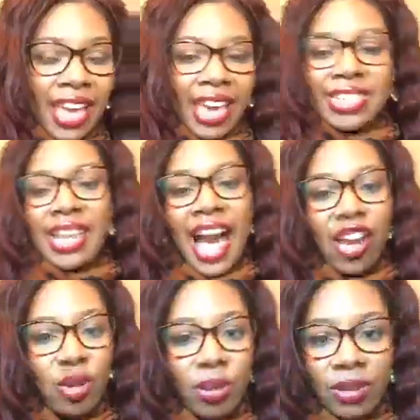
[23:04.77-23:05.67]
it's God
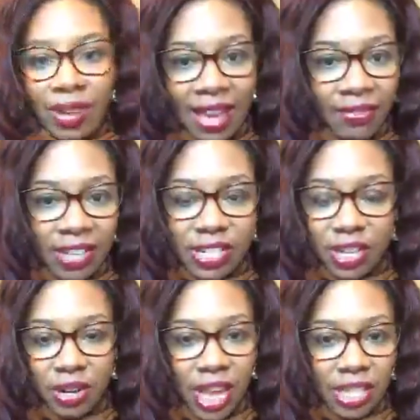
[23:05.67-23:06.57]
who breathed life into
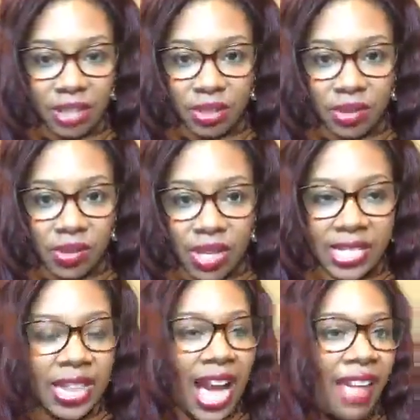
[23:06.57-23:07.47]
your nostrils.
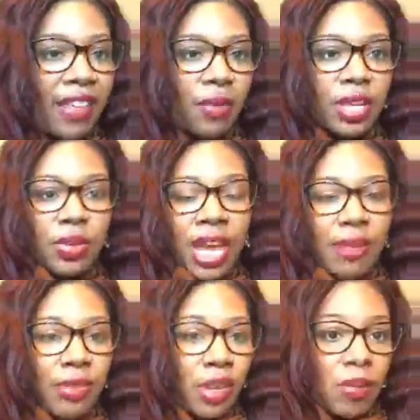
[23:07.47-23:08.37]
It's God that when you
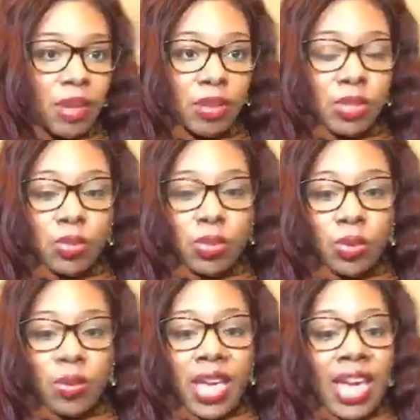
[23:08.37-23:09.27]
came through your mother's
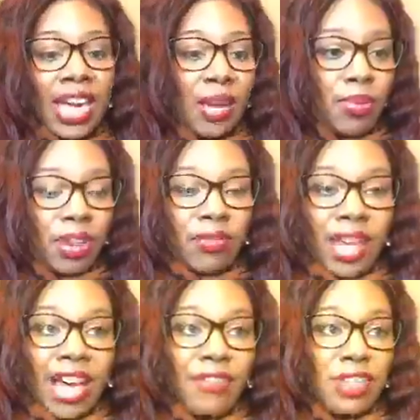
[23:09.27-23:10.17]
womb, he breathed
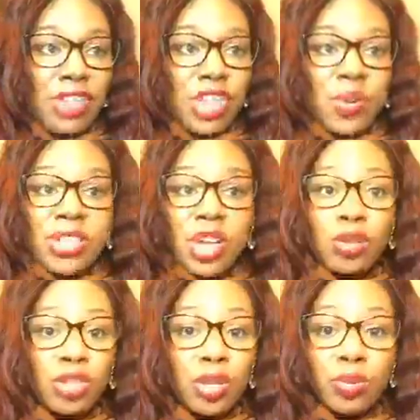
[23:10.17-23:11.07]
life into you and
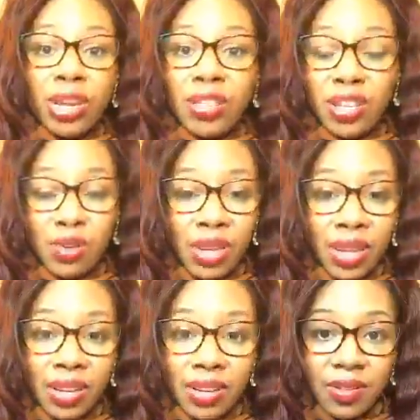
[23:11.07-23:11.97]
told you to breathe, and you
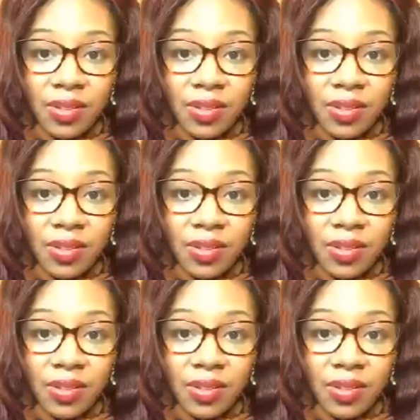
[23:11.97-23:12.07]
did.